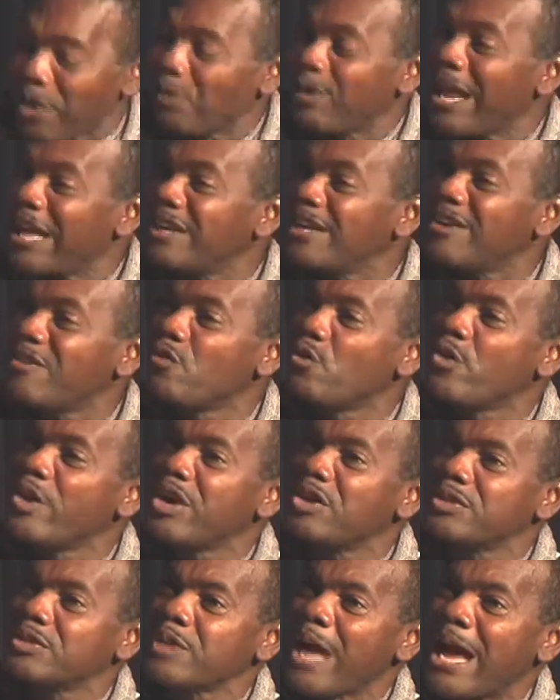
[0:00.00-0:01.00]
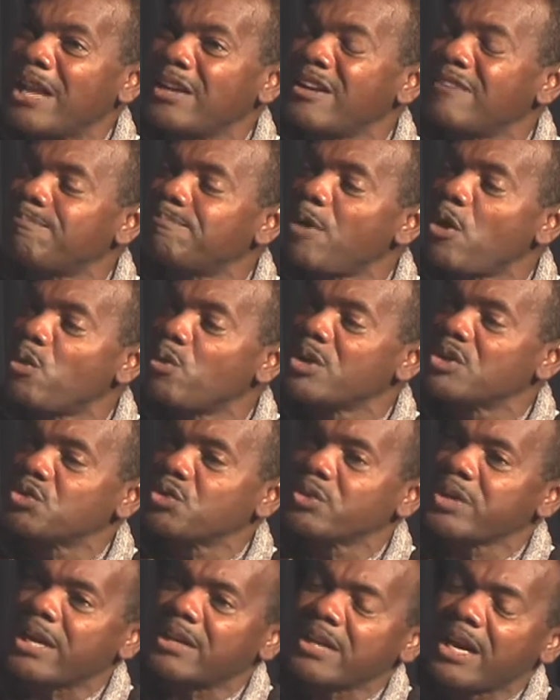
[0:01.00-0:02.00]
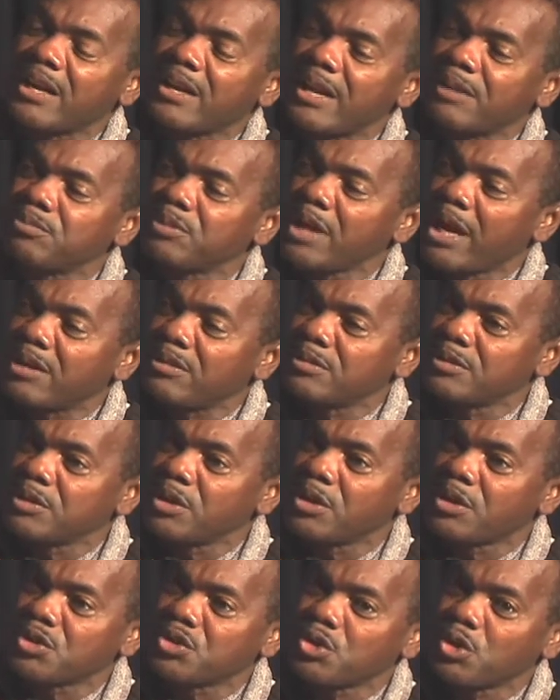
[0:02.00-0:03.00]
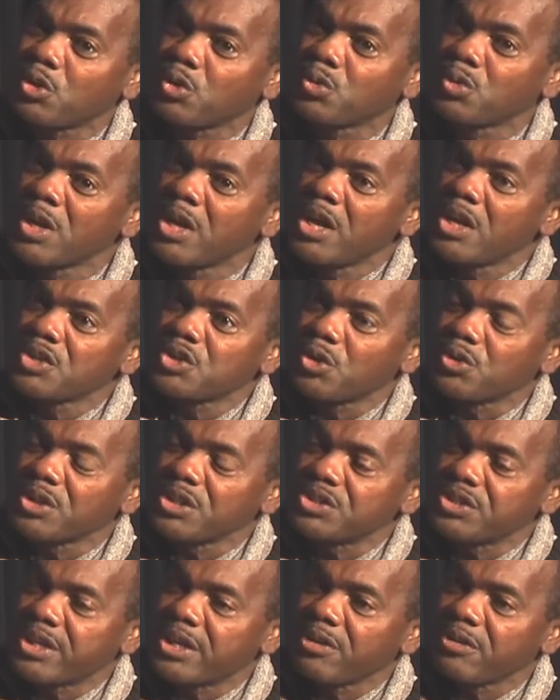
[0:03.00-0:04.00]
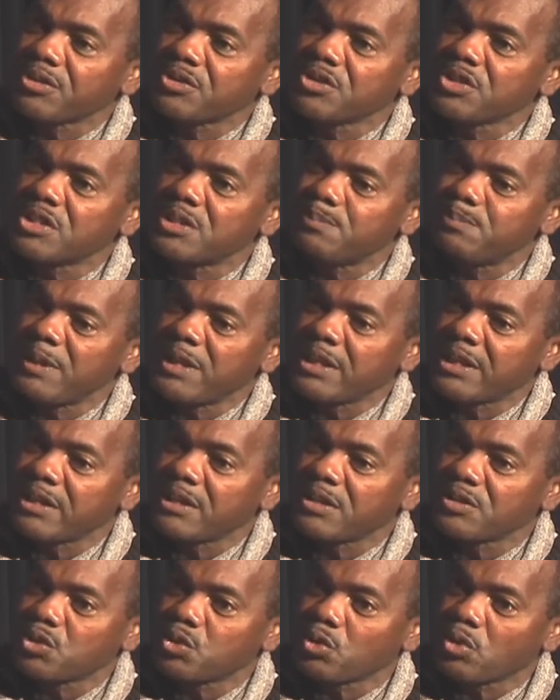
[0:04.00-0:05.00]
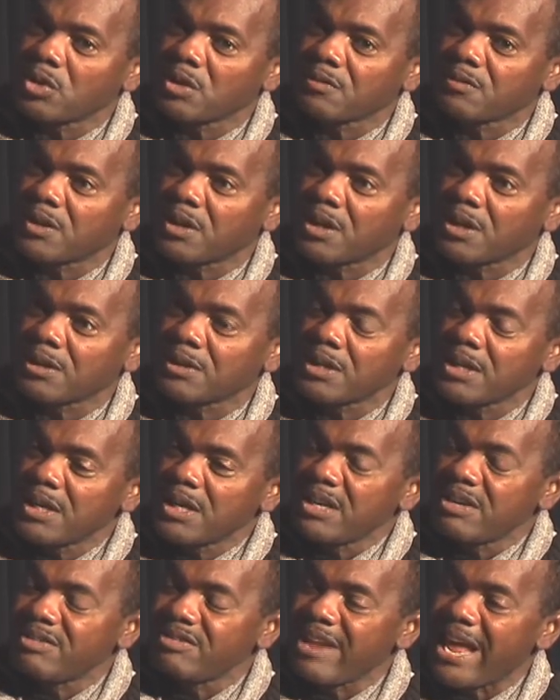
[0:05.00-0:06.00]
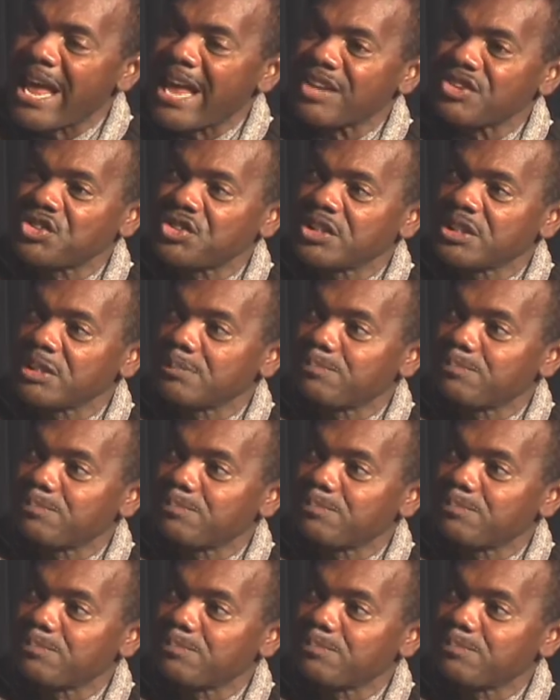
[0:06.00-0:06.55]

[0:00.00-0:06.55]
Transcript: Well, I love well, I love poetry. I, right. I, I, you know, so so these characters speak in a sort of a nasty,